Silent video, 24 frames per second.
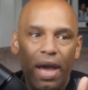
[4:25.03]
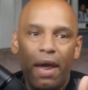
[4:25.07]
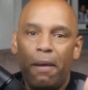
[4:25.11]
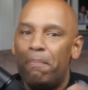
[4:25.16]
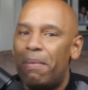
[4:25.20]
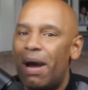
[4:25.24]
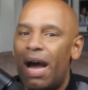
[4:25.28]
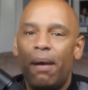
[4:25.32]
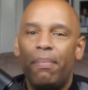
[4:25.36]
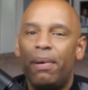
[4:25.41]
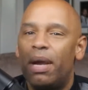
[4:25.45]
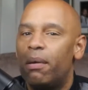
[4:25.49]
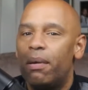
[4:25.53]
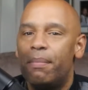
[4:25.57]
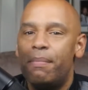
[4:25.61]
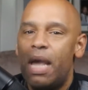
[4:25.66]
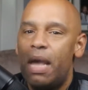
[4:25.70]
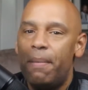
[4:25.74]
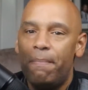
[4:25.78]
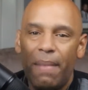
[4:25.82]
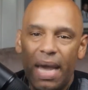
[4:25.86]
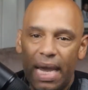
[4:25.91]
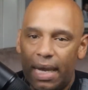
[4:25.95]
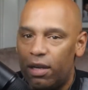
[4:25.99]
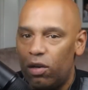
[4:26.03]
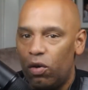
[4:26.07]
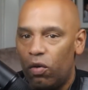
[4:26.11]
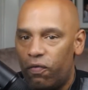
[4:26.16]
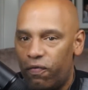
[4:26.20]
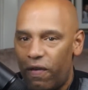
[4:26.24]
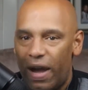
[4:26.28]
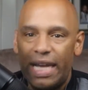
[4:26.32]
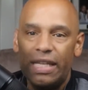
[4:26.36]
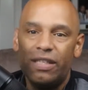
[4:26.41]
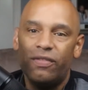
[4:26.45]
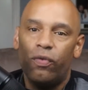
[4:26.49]
and Bob Arum ain't making no
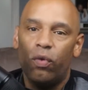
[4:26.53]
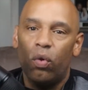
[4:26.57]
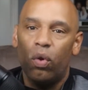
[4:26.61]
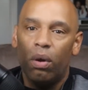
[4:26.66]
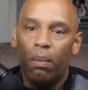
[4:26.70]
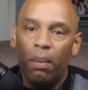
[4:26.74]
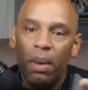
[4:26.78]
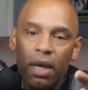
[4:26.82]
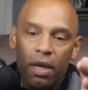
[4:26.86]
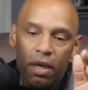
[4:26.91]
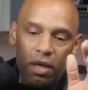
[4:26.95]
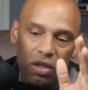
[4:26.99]
fights for him.